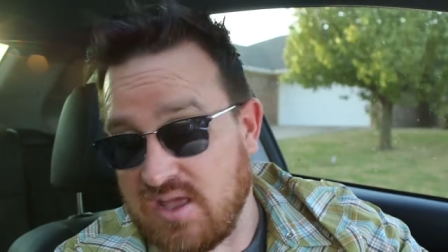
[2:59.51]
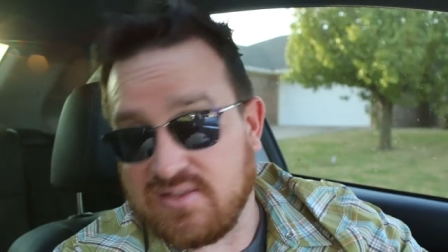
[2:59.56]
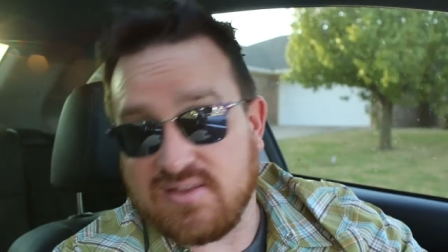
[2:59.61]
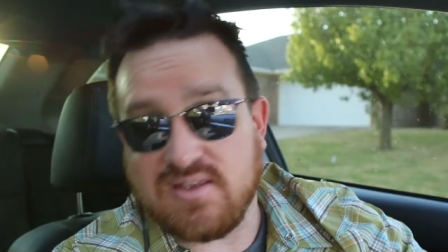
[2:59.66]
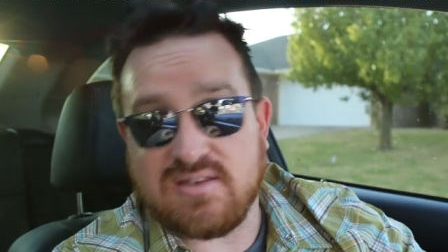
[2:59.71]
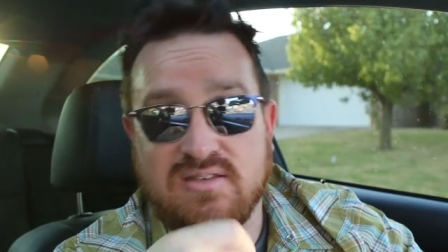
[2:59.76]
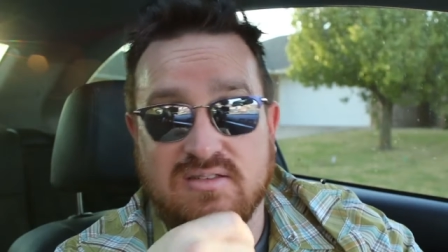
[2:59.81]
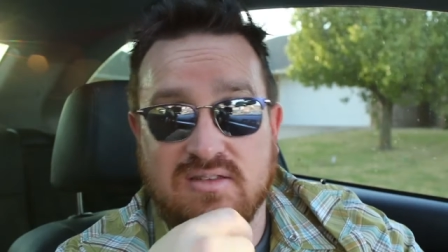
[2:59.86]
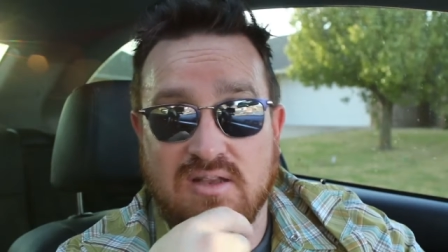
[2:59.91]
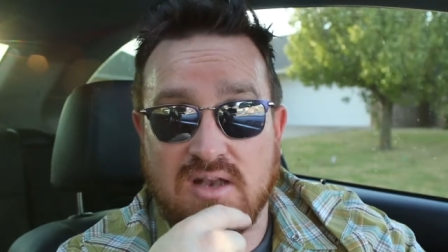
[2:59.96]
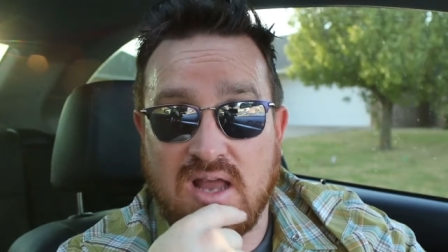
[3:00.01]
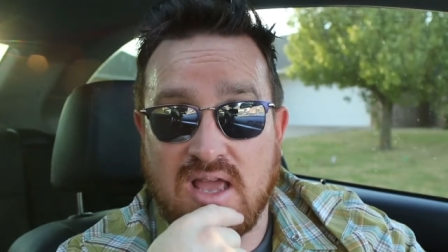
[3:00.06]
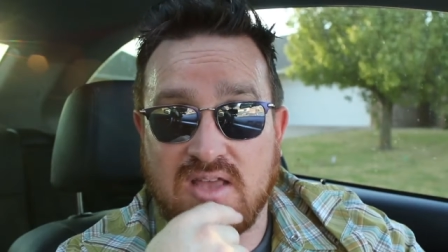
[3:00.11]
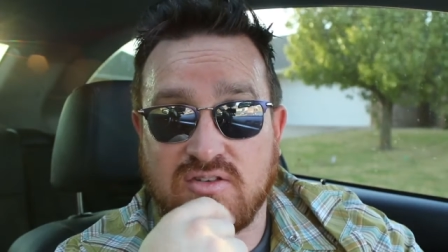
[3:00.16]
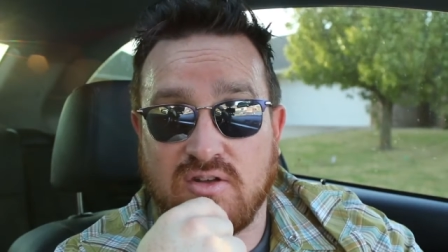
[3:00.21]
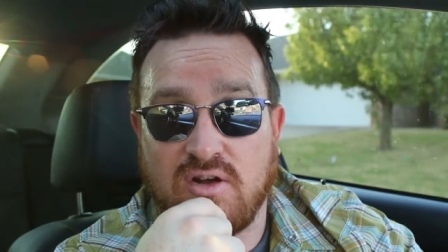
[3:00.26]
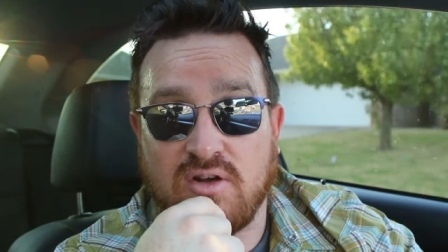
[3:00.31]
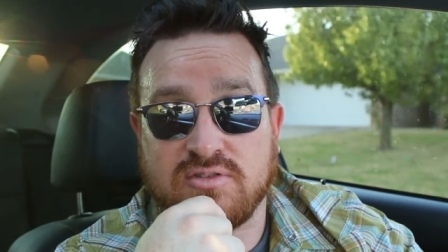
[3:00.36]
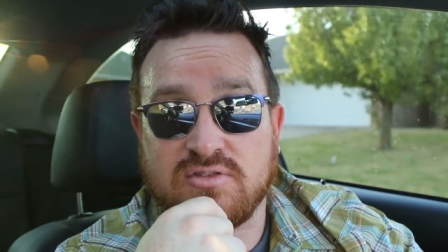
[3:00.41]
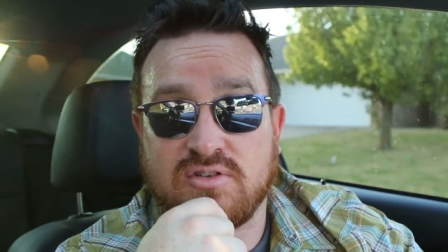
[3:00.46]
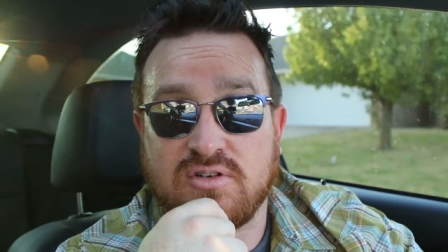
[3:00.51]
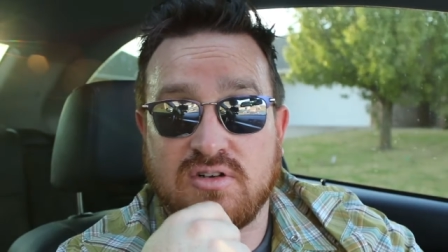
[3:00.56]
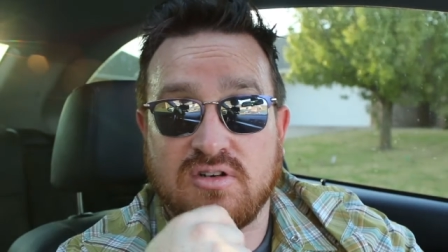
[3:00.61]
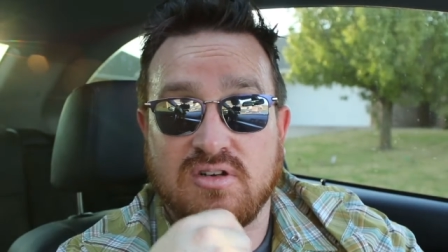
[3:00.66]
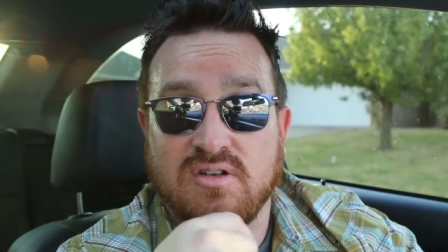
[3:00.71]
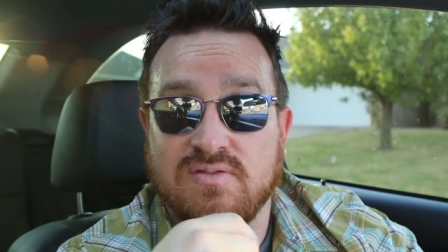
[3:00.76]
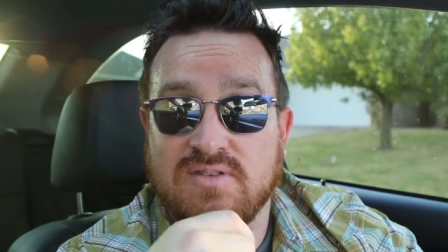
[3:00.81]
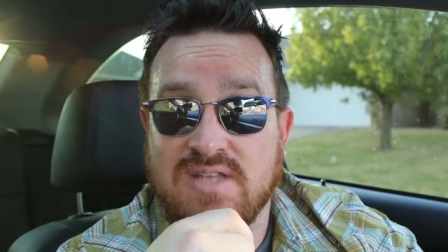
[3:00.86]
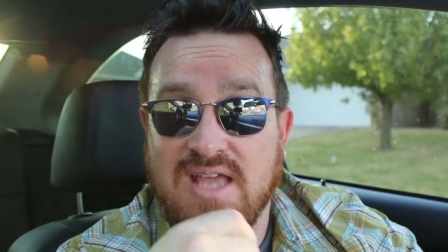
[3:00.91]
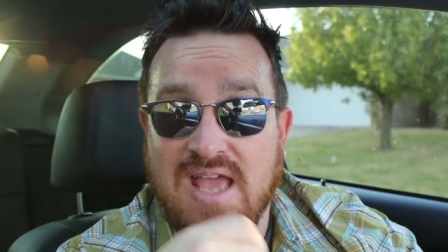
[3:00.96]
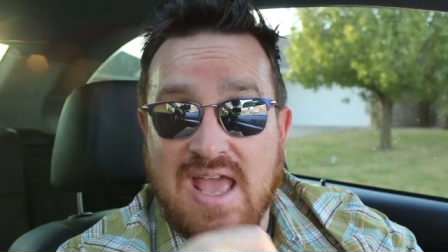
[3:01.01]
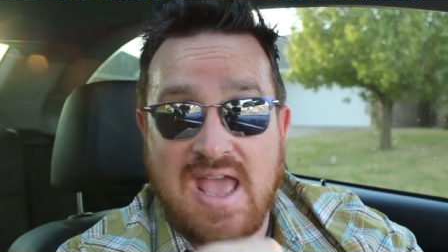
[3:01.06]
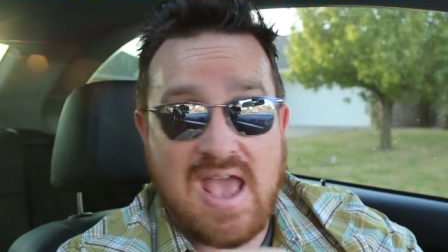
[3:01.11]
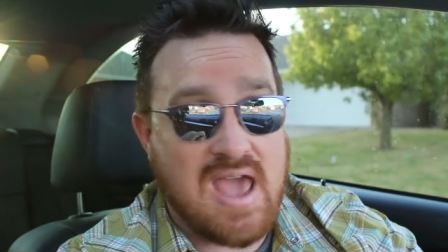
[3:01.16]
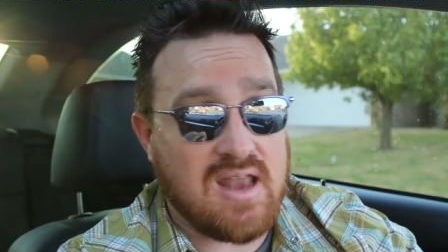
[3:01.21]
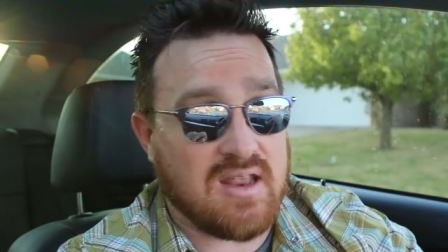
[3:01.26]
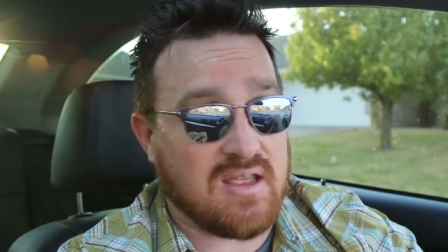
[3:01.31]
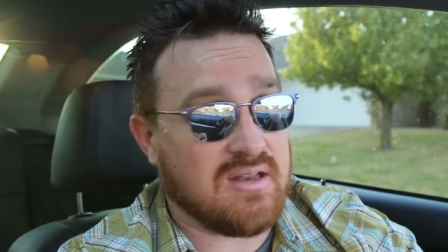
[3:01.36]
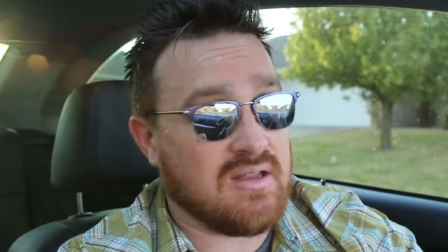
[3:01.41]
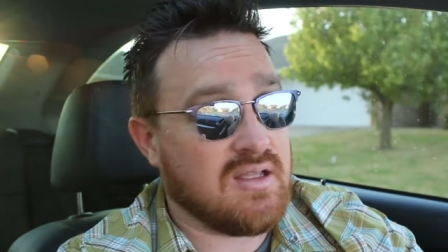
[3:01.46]
this is a nice alternative to
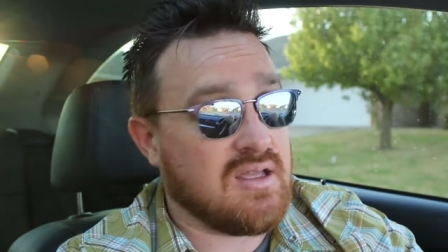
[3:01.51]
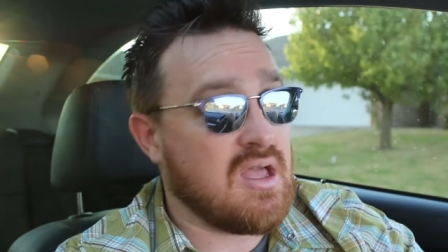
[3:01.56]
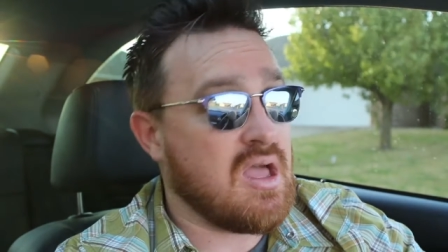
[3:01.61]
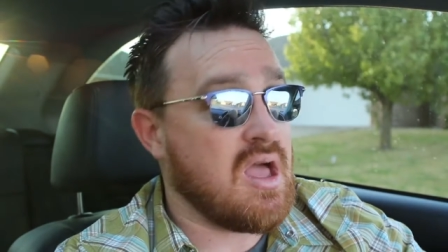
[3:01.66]
add it.